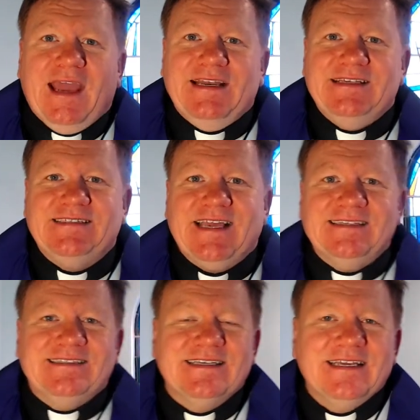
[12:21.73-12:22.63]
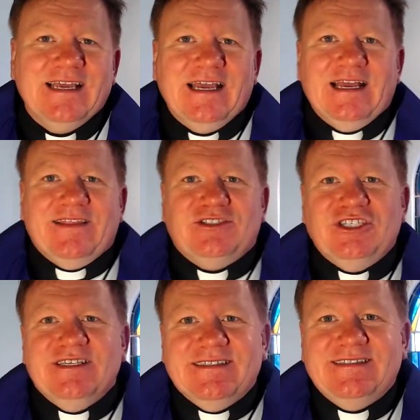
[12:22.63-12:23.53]
And he says that
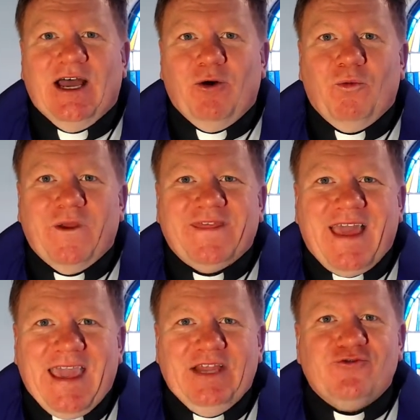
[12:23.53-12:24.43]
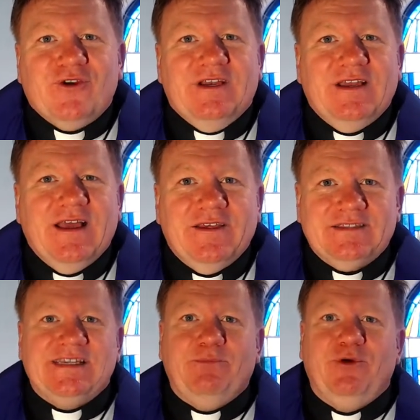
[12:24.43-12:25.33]
Jesus dealt with the hatred
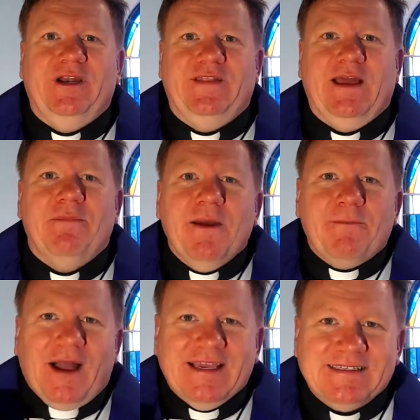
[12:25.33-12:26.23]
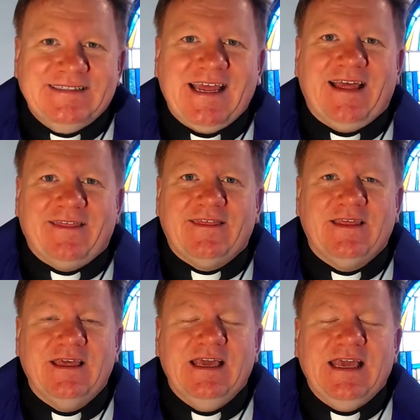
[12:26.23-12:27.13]
that separated them by his
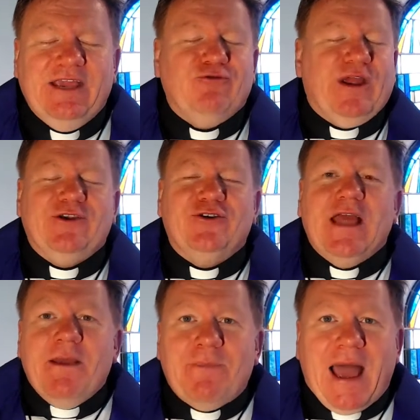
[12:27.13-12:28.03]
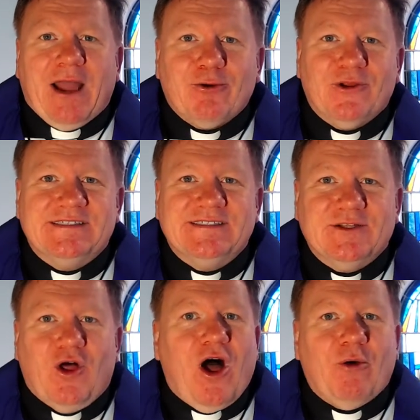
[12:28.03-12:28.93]
death he rendered powerless
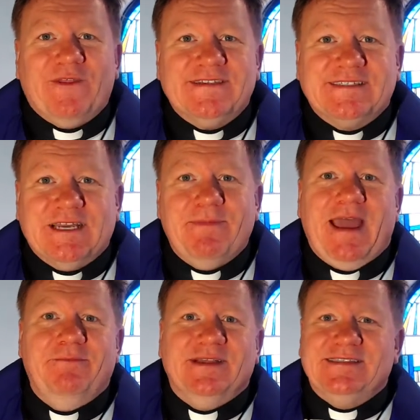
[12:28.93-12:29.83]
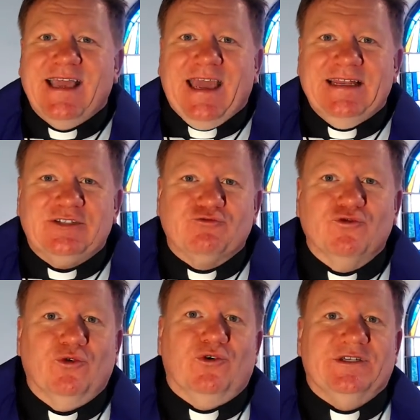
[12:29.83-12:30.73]
the law with its commandments and its
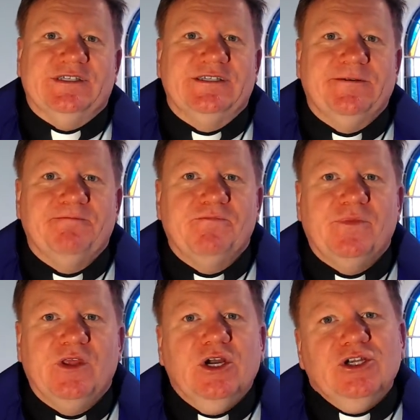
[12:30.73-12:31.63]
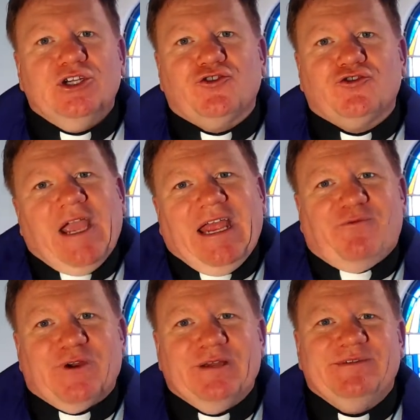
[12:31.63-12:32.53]
rules to
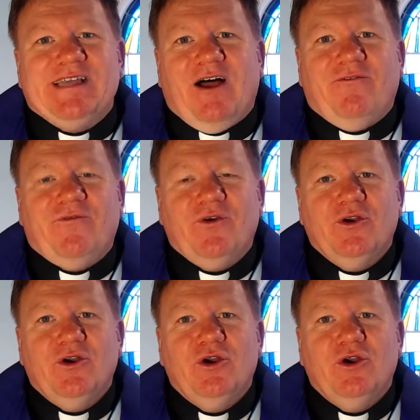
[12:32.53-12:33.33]
create for himself